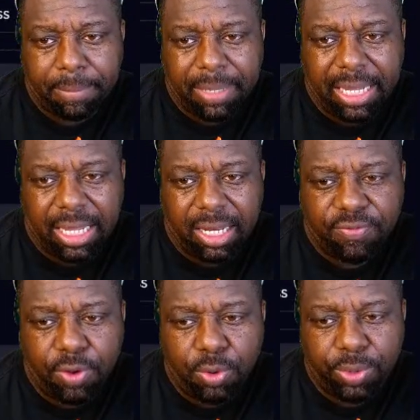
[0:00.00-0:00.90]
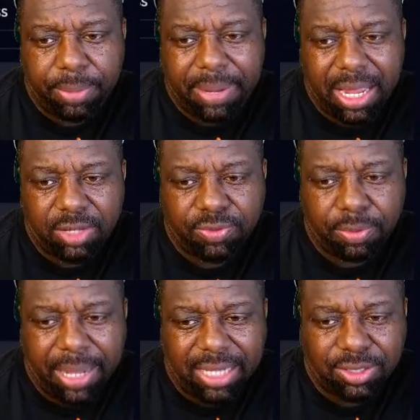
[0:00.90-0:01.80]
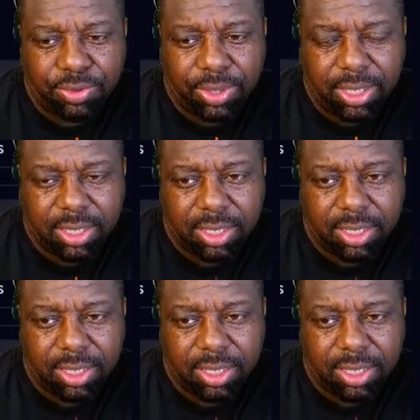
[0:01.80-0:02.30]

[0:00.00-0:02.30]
man, the 4 rebounds for Patrick.